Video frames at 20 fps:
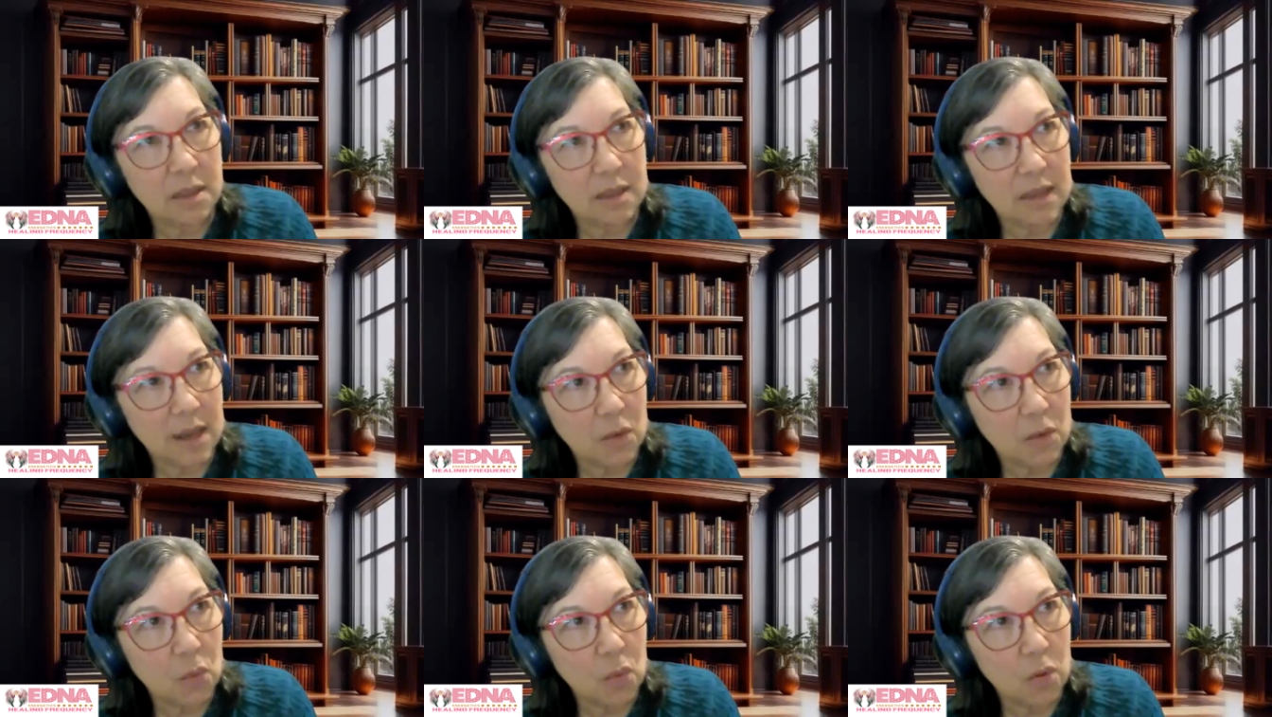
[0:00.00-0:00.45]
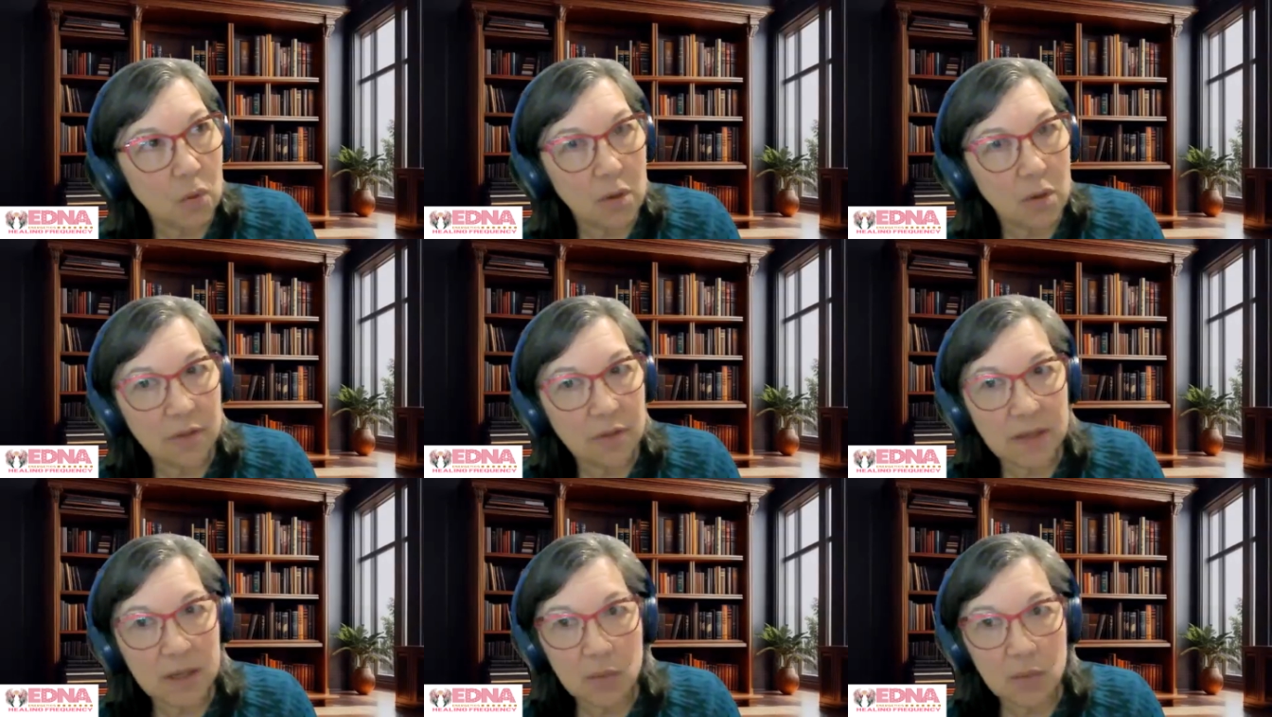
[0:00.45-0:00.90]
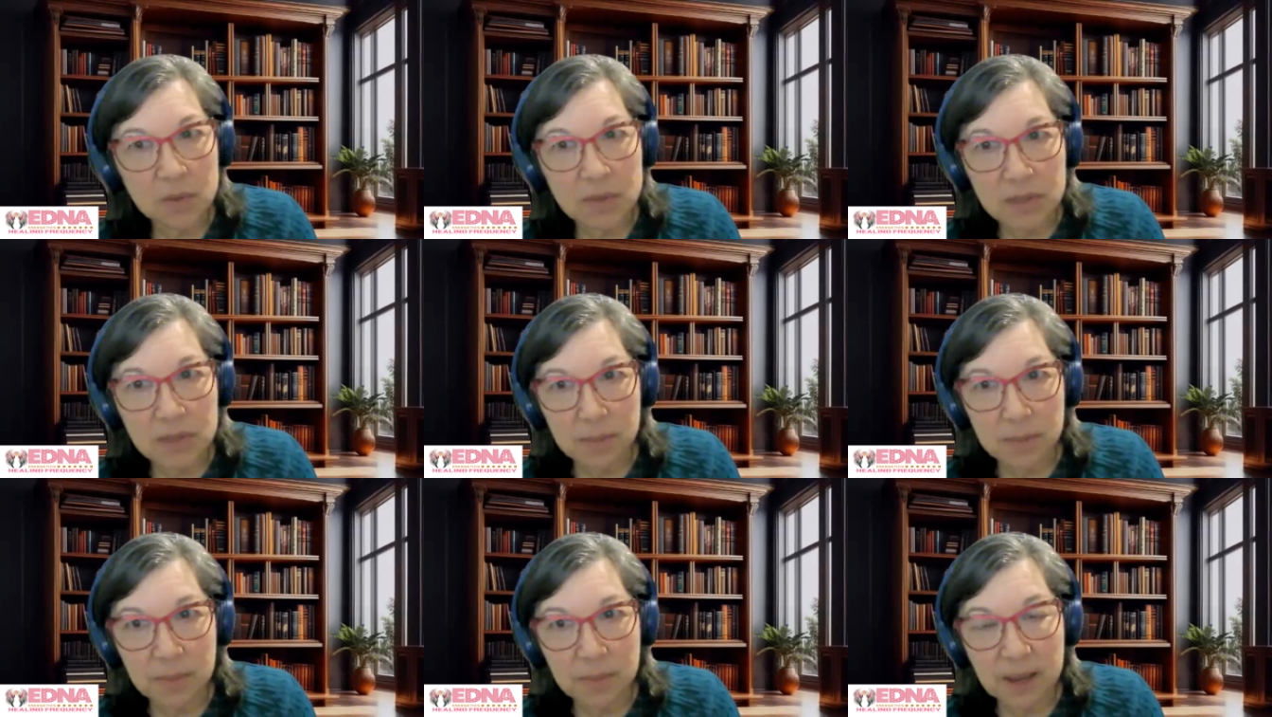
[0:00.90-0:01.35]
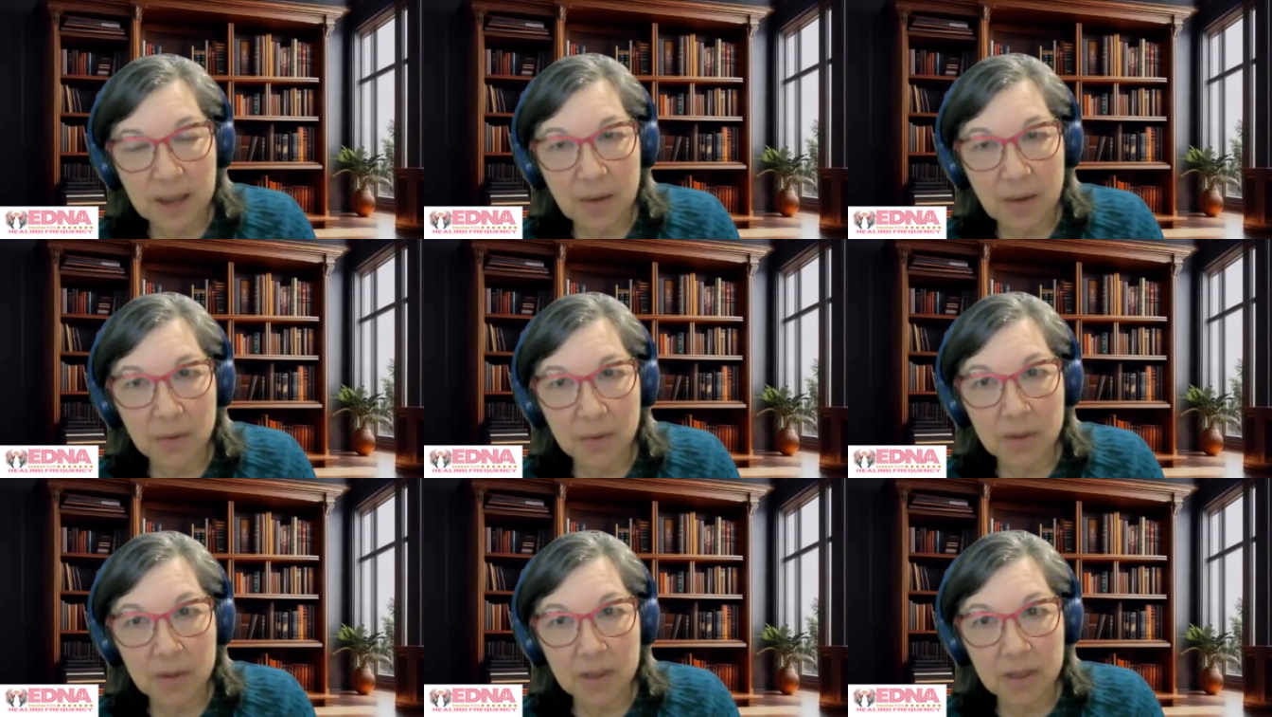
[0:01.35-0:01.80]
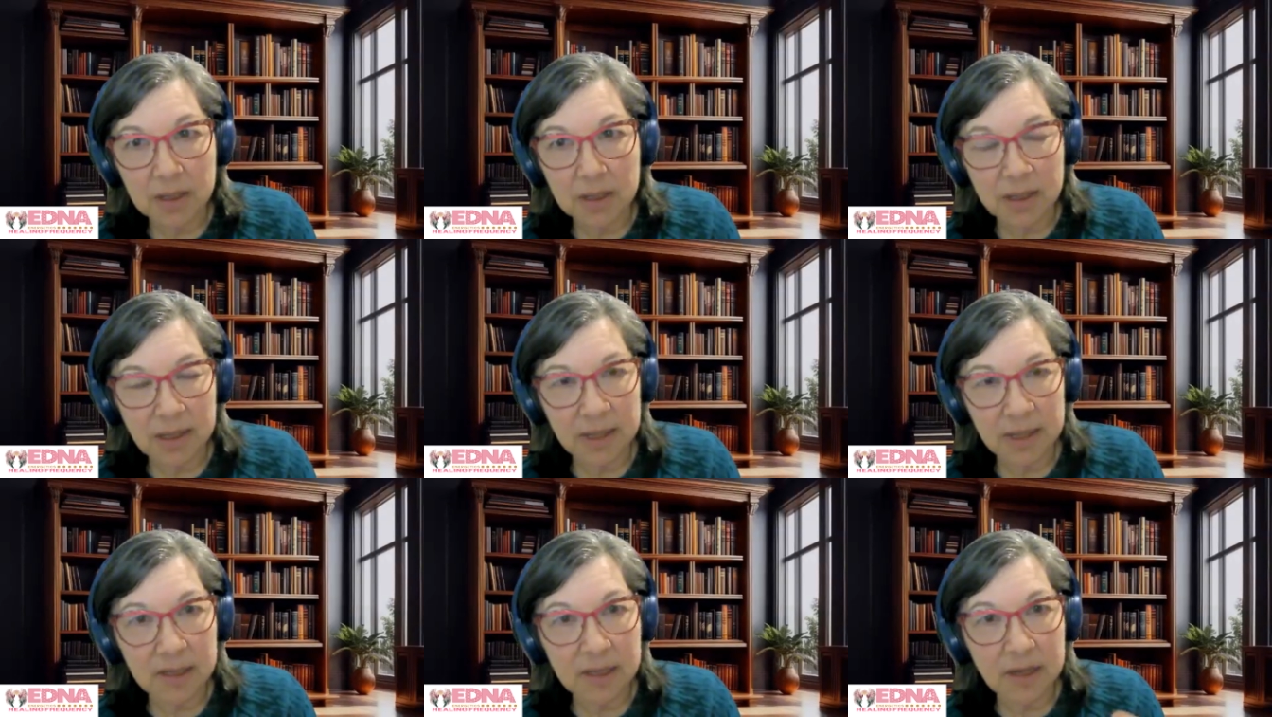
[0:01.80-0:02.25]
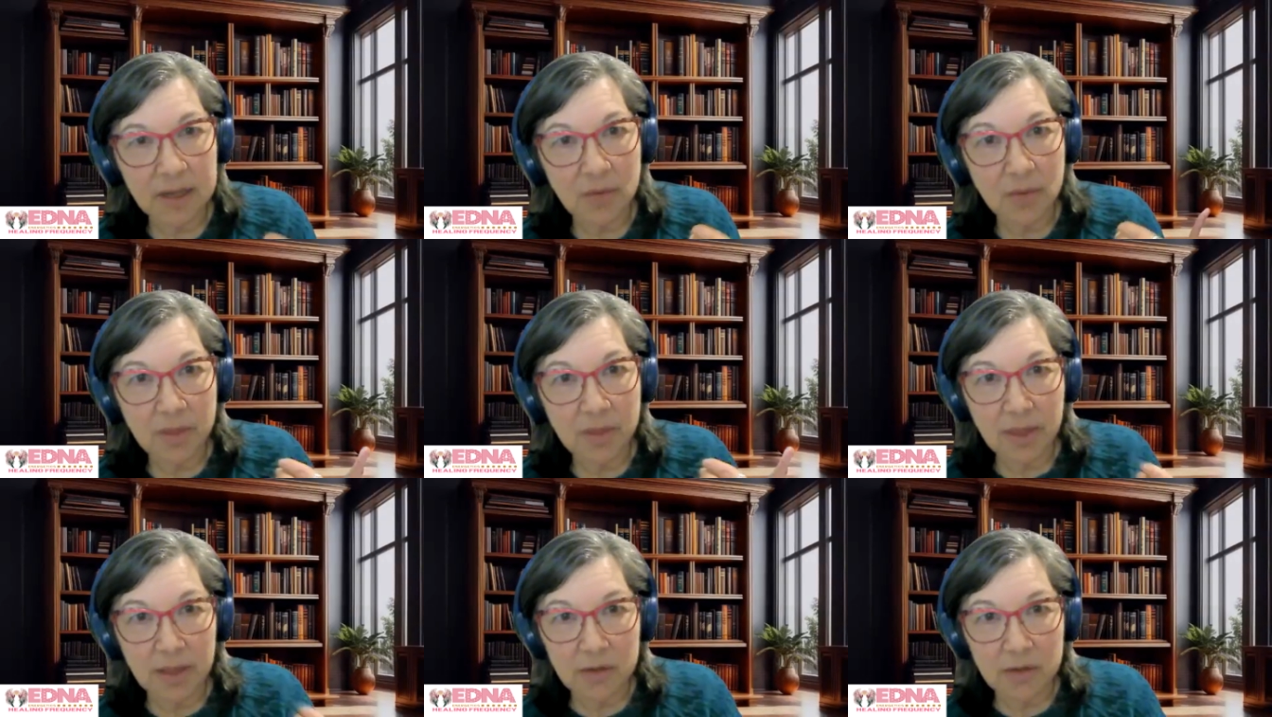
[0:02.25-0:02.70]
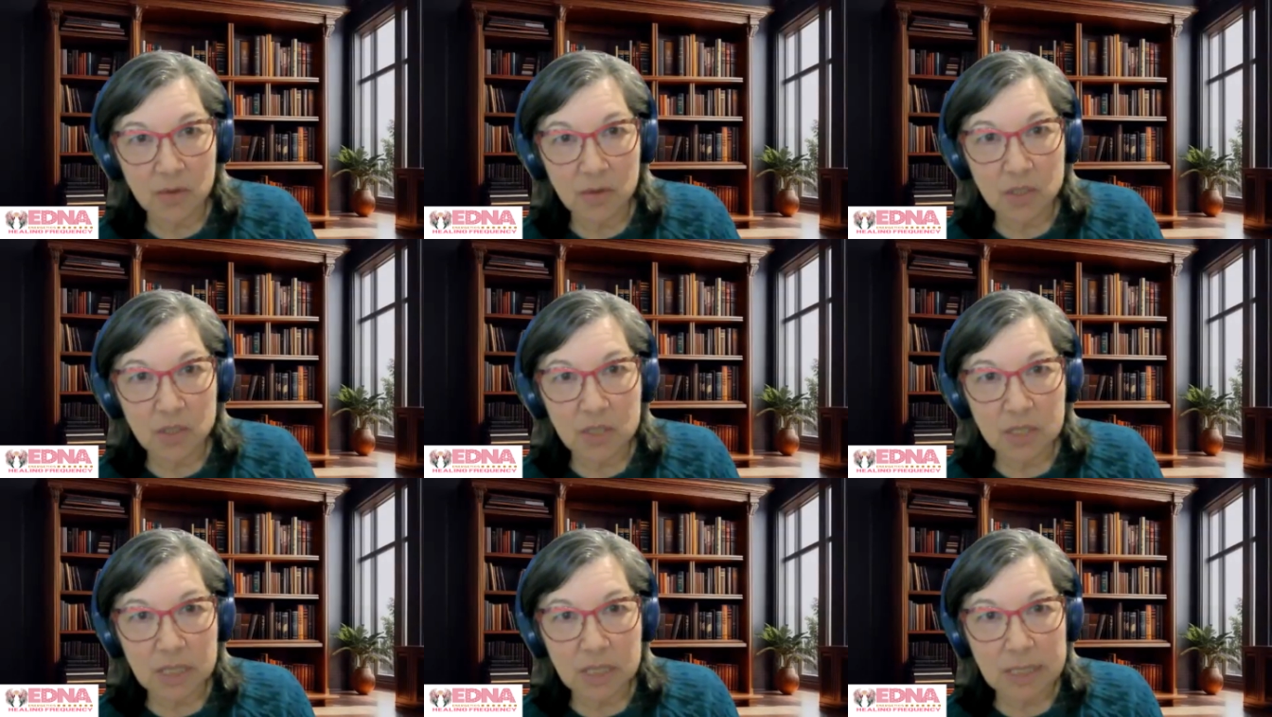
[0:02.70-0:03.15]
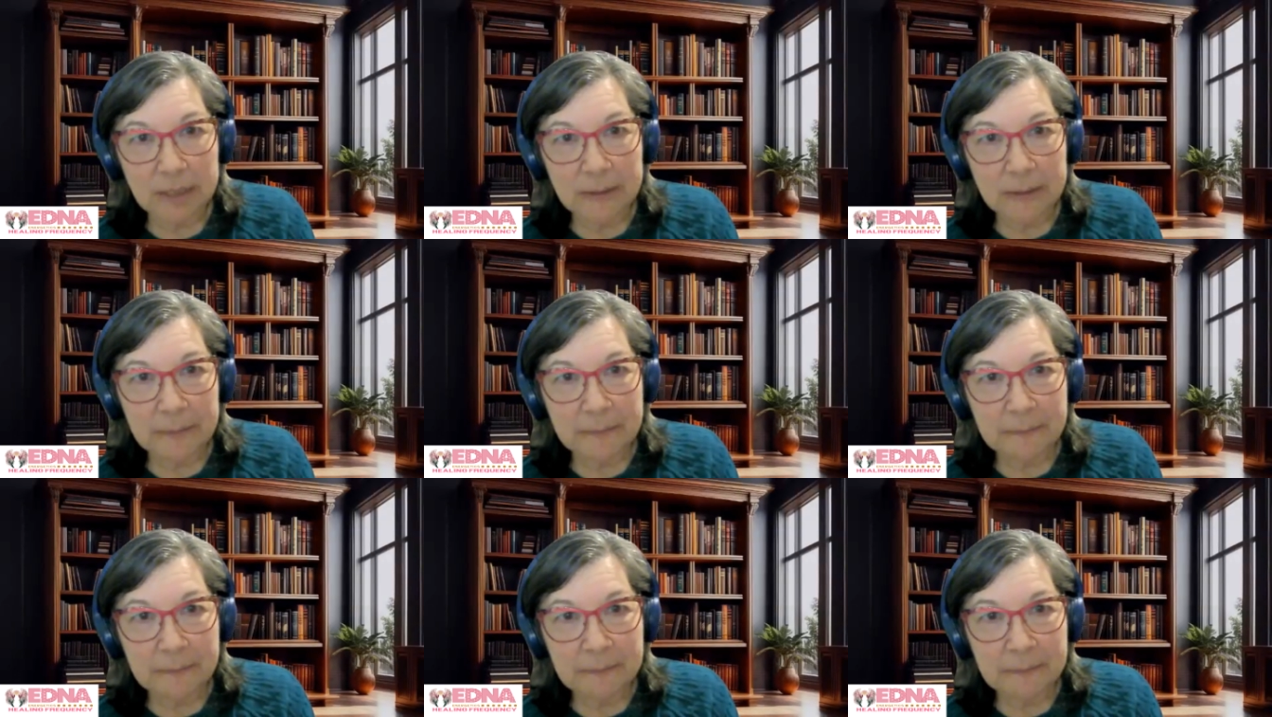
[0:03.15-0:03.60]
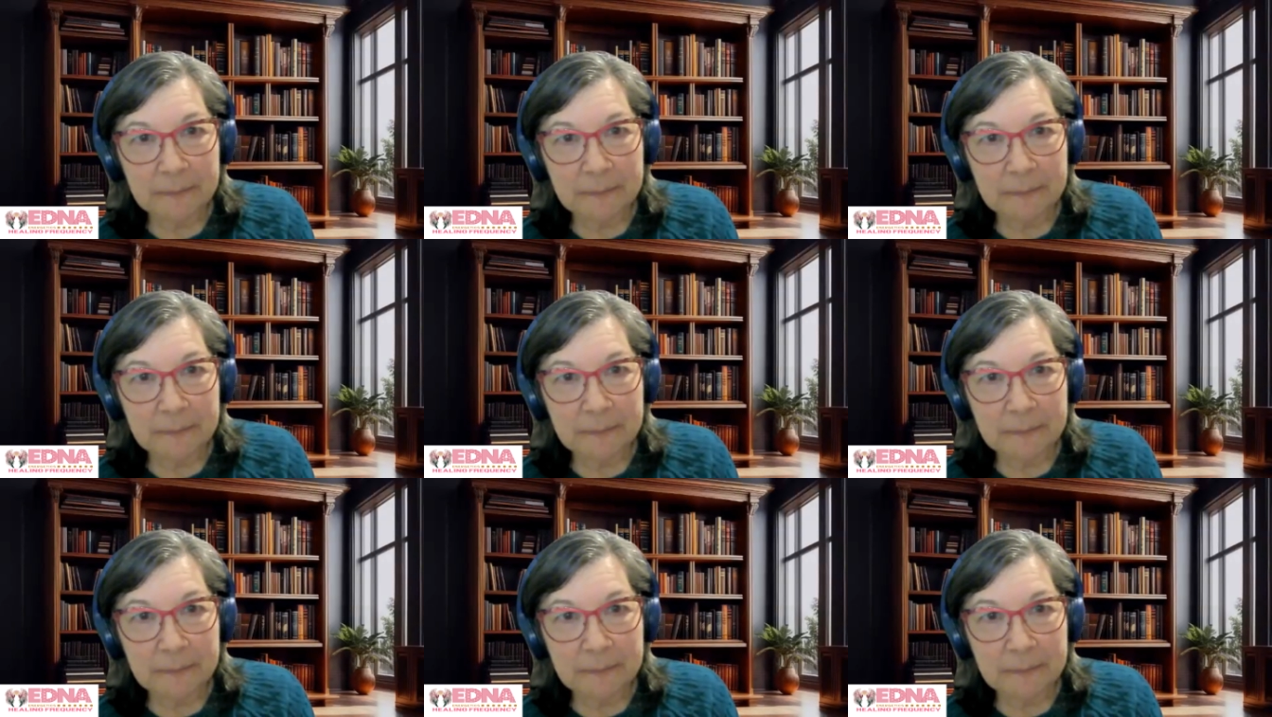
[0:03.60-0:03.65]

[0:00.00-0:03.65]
in that work that it was about connecting with energy.